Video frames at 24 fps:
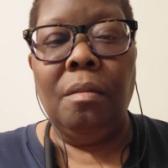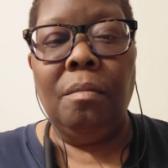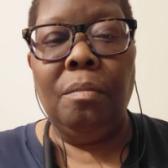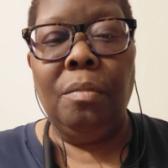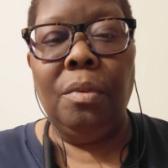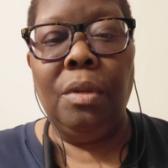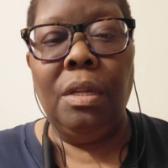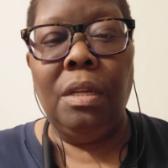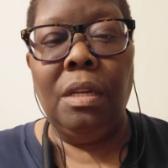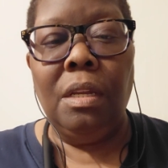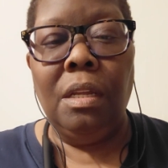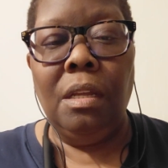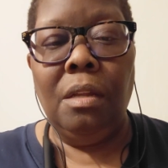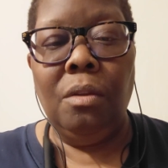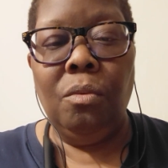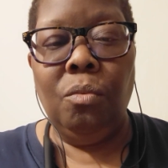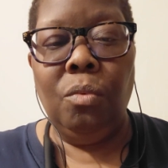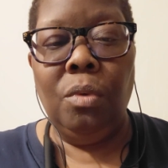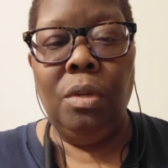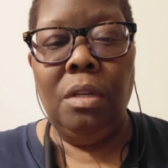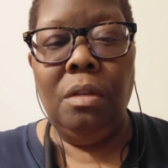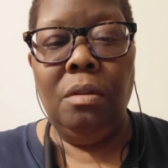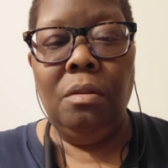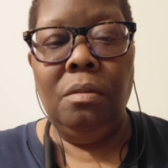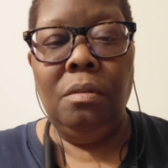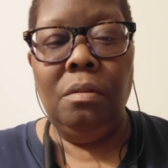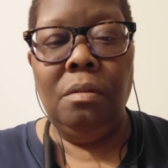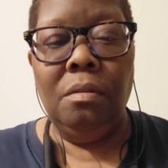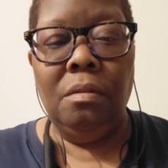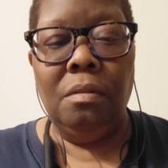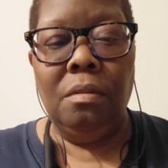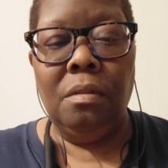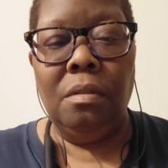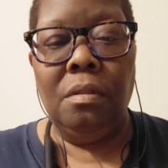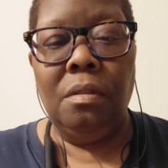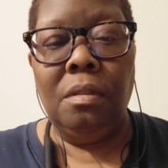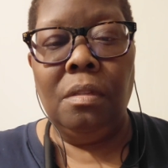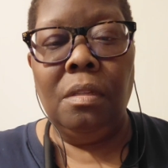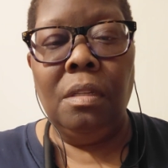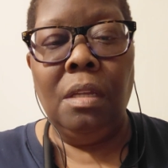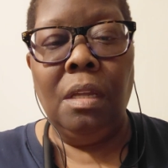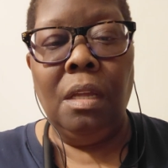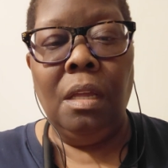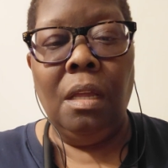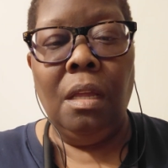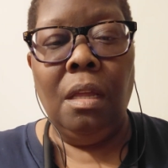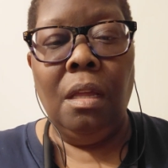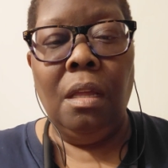but it will
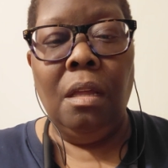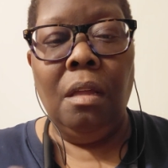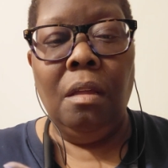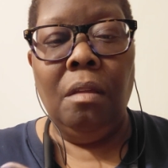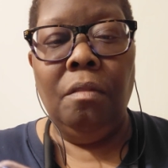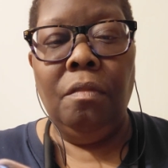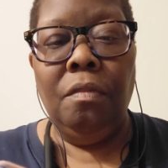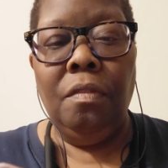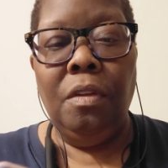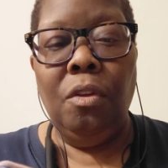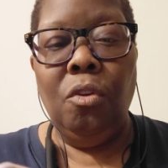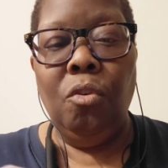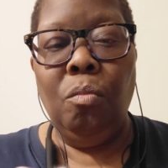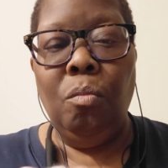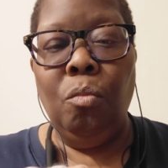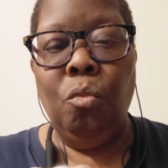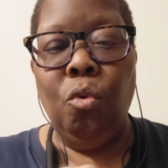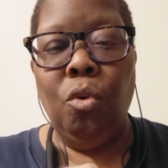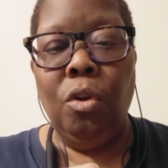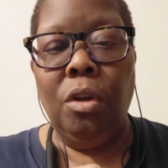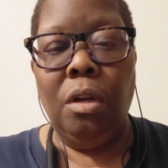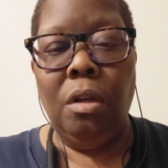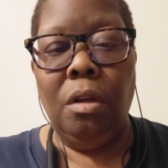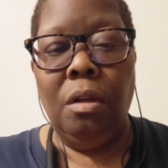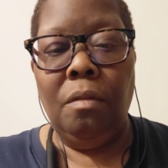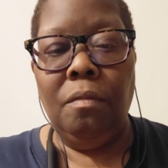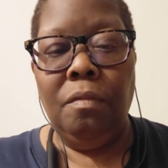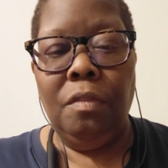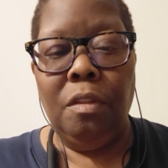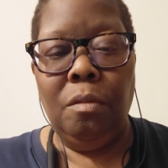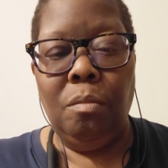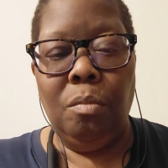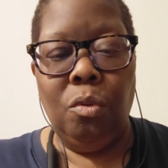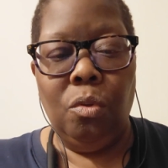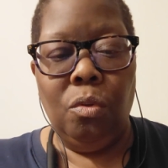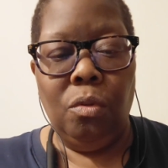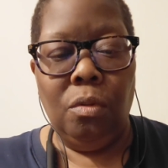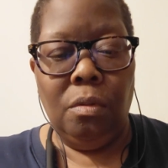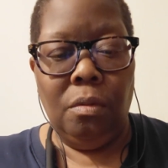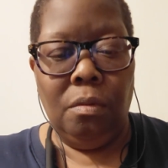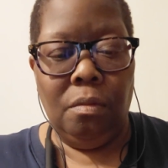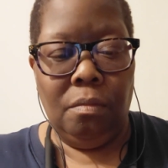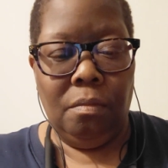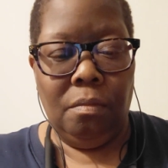feel more comfortable